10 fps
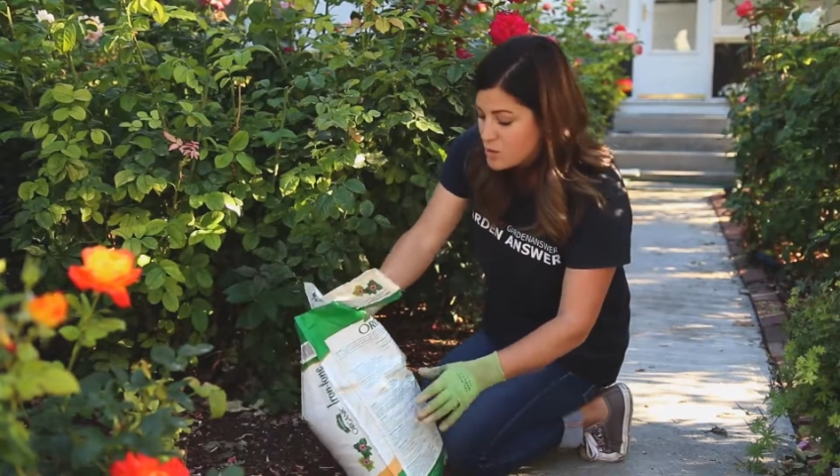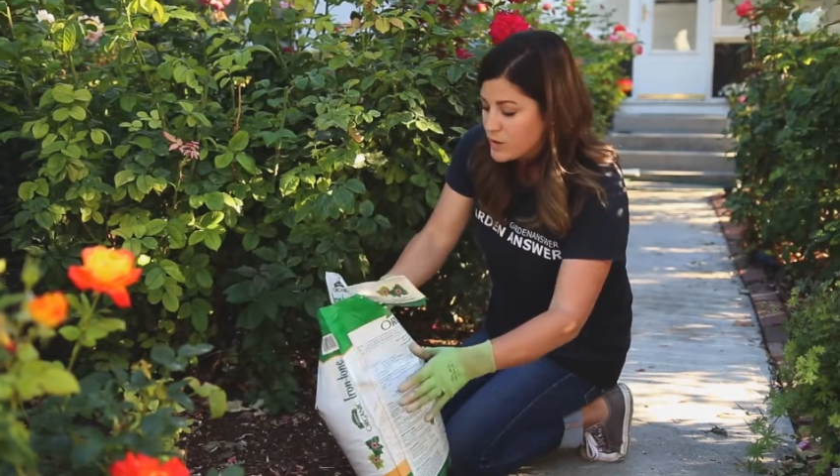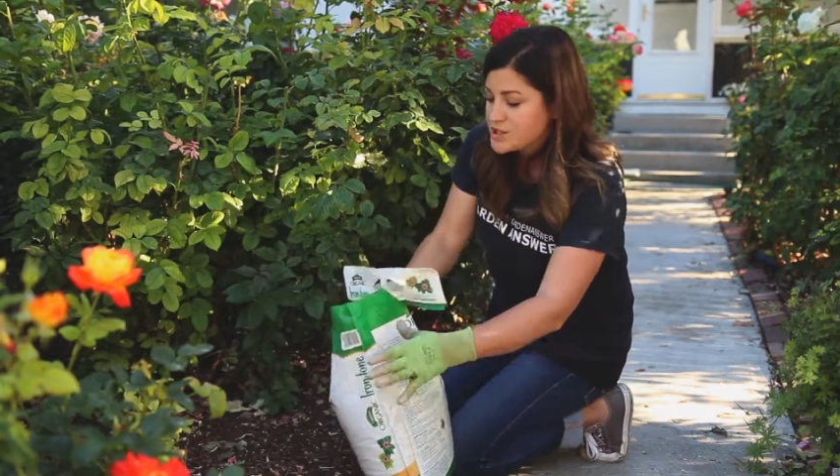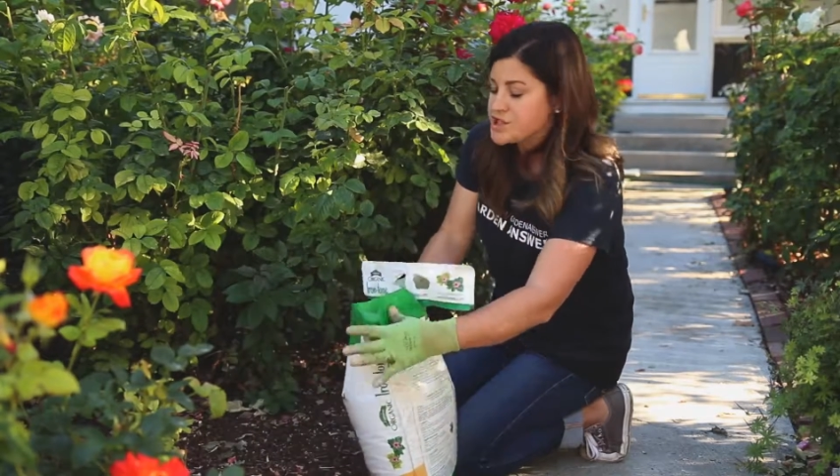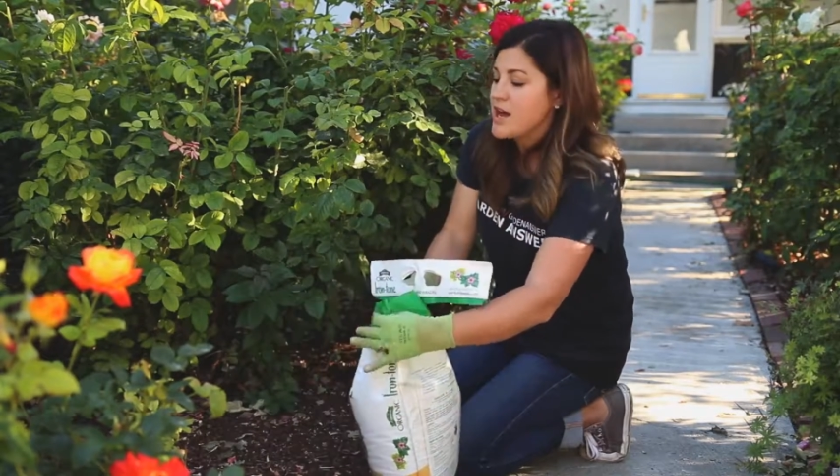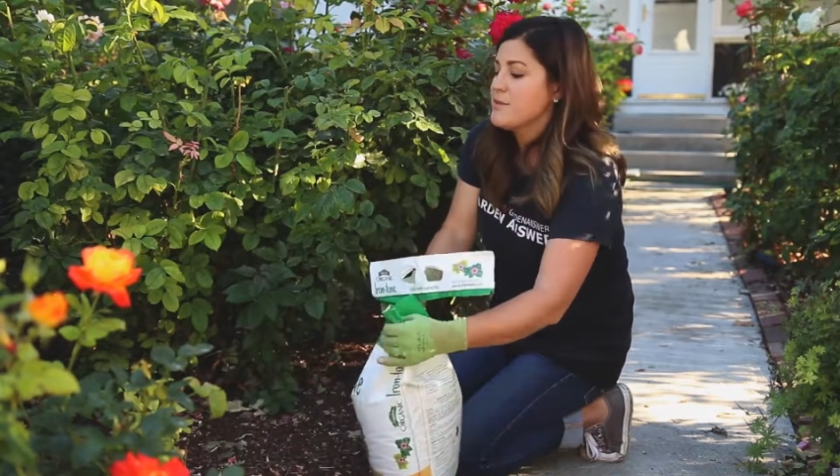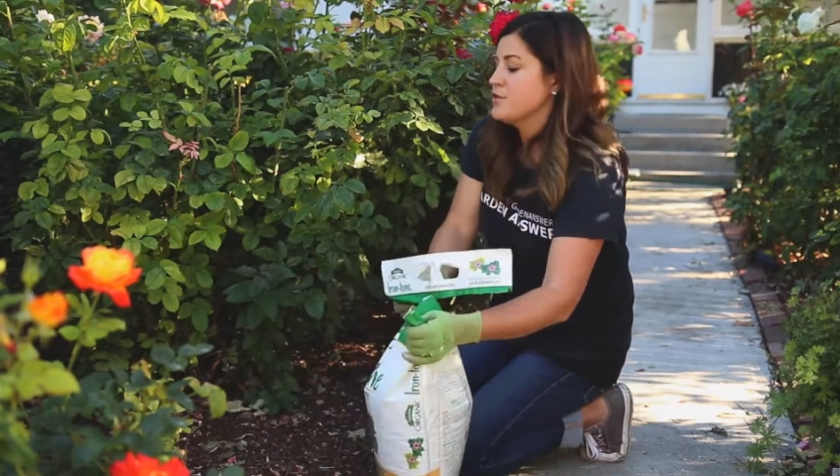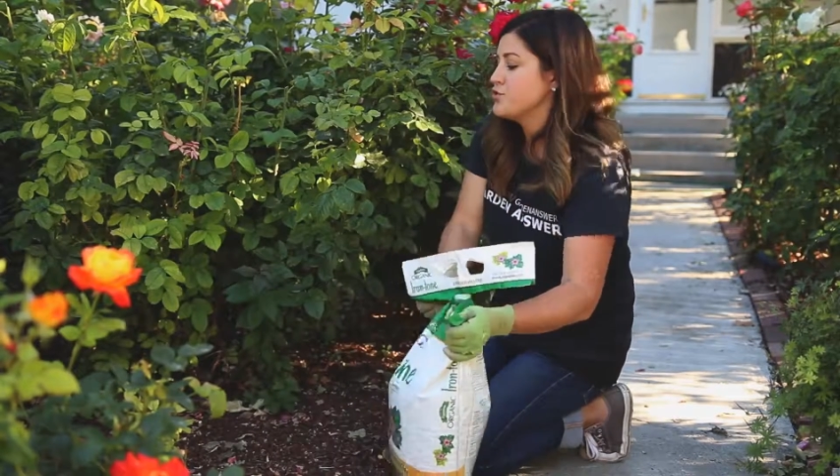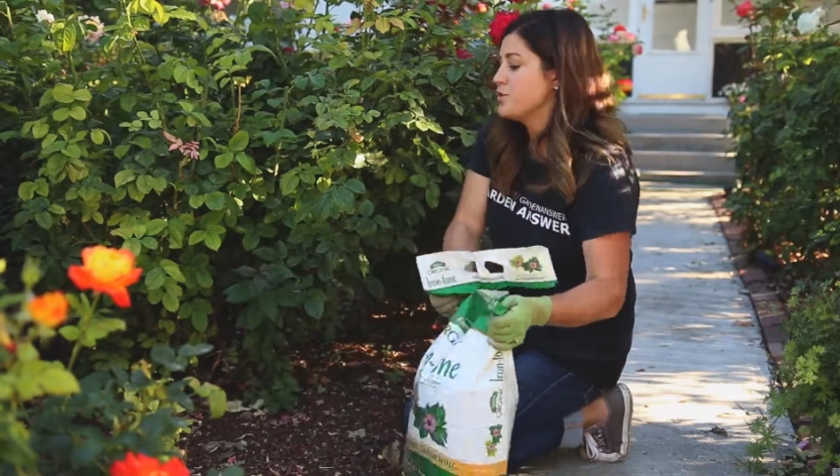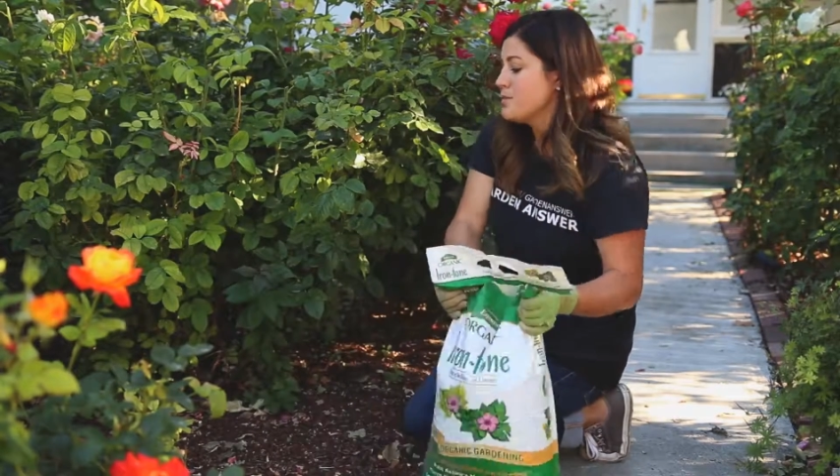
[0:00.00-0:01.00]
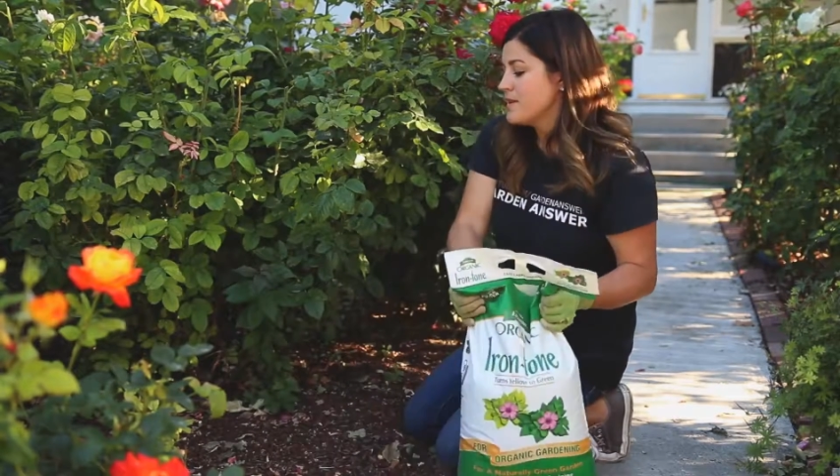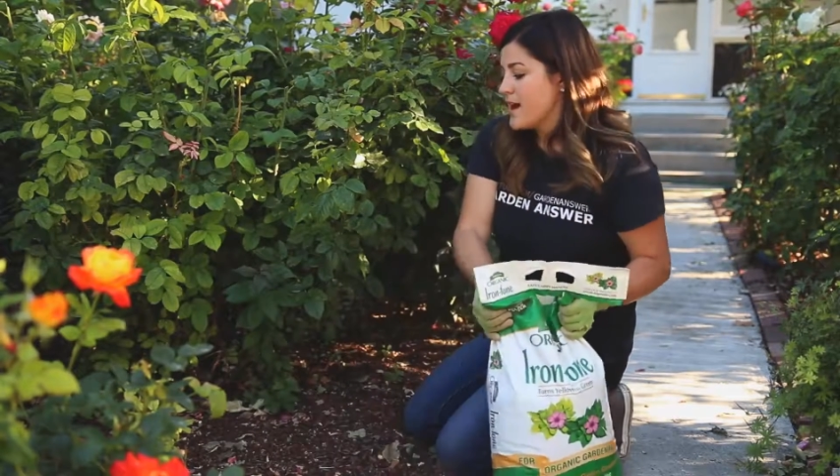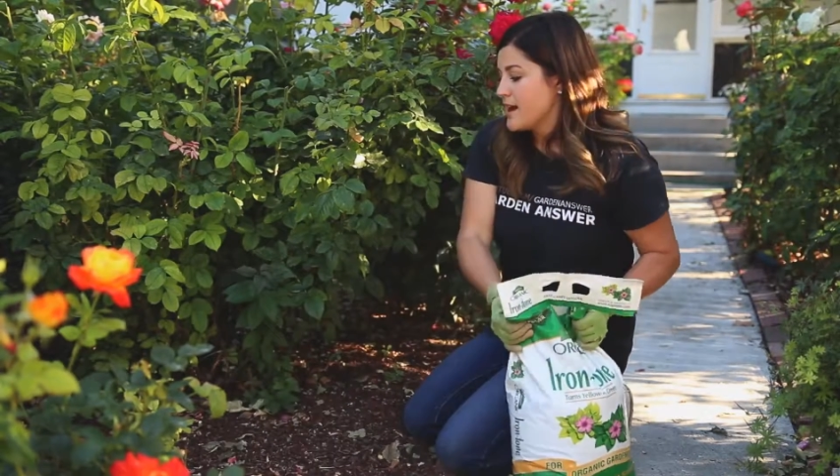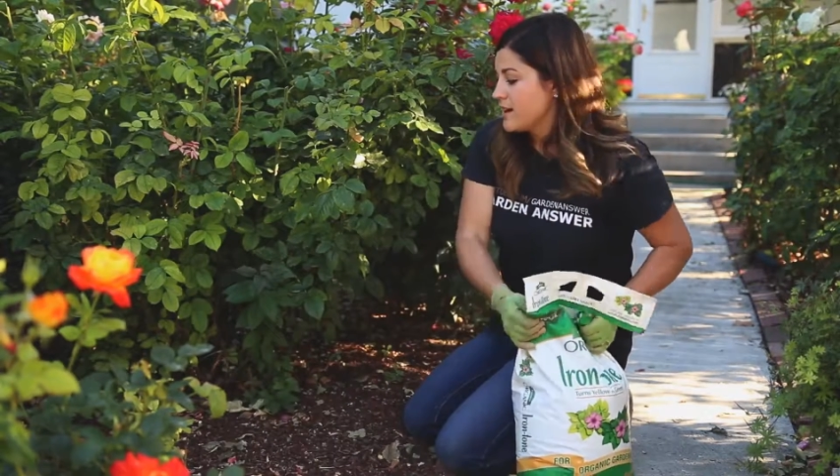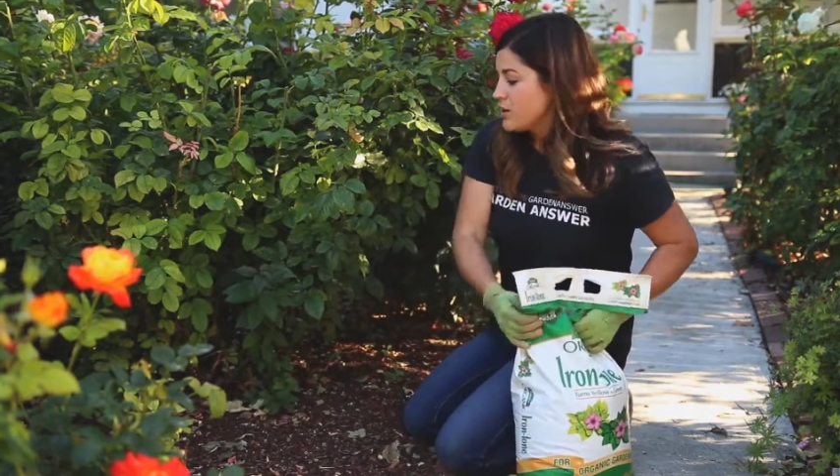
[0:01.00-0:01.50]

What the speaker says: which the drip line,